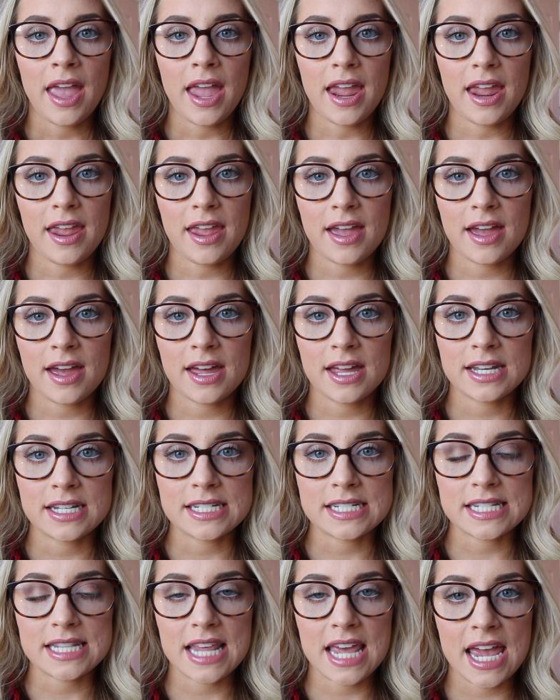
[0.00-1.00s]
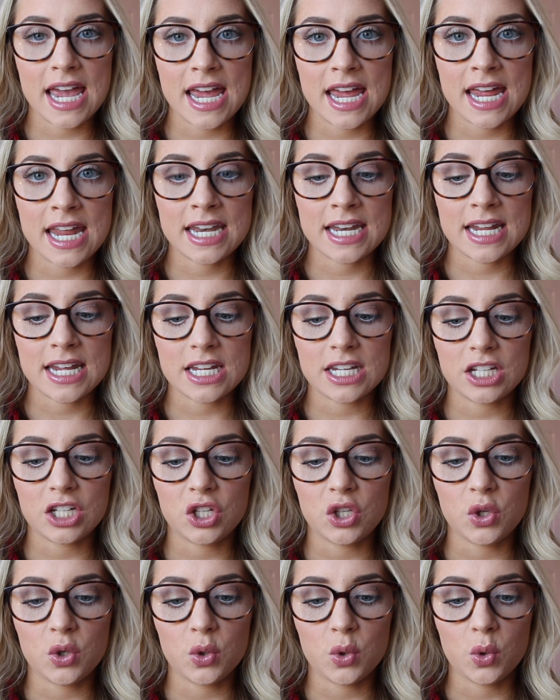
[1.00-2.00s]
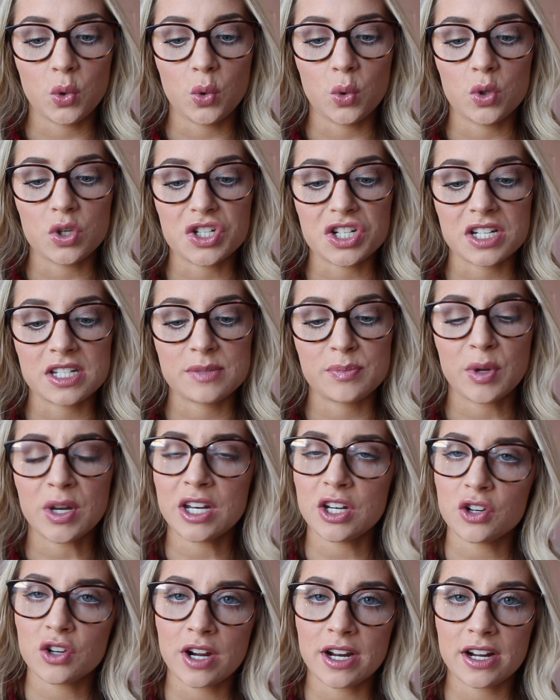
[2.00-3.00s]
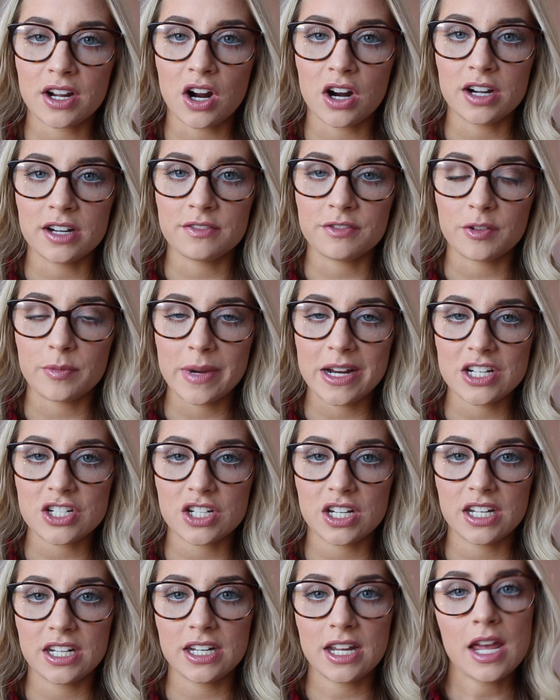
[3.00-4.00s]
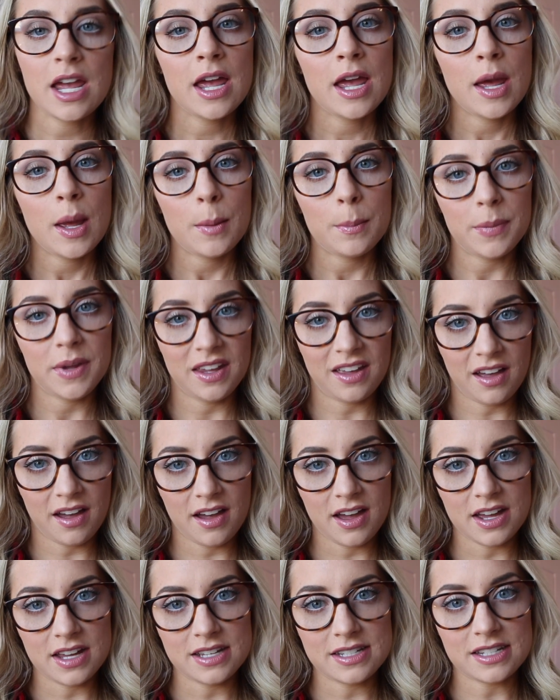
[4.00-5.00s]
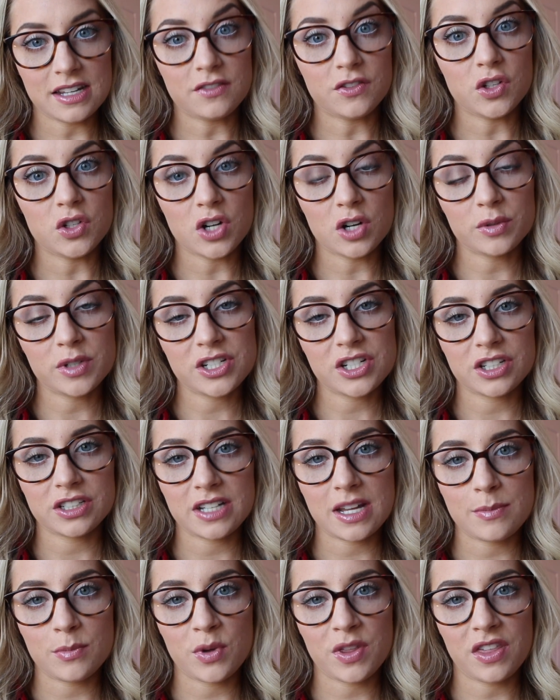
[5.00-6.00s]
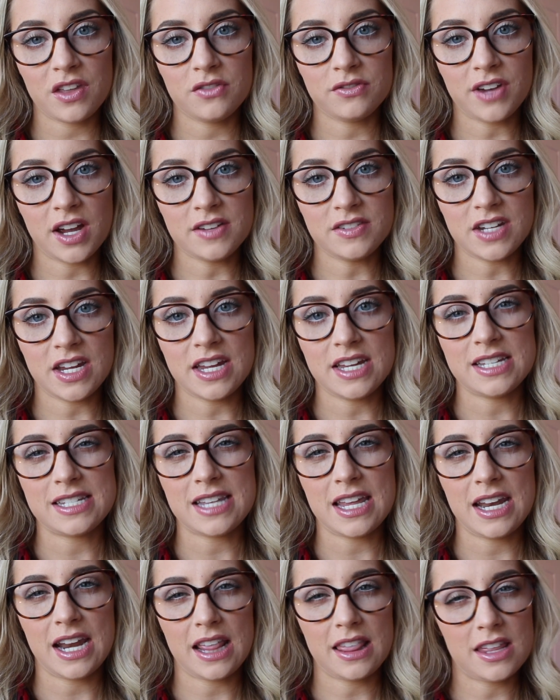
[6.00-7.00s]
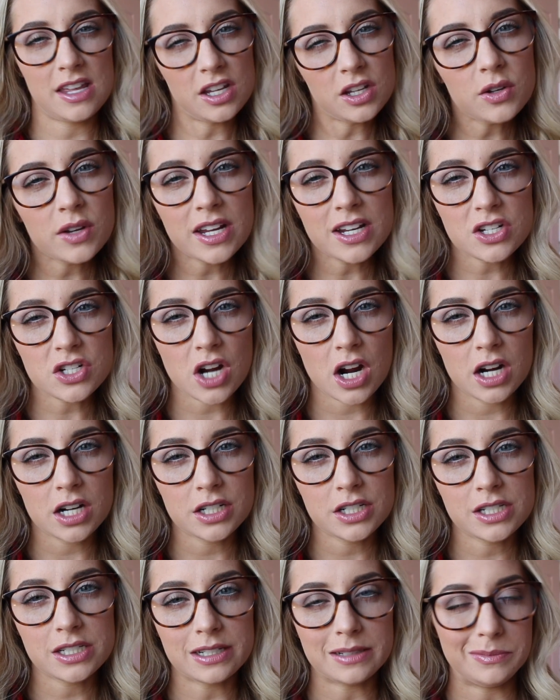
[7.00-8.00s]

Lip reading: and then you just put in your credit card information, because if you don't return them within 5 days, then I think you get charged.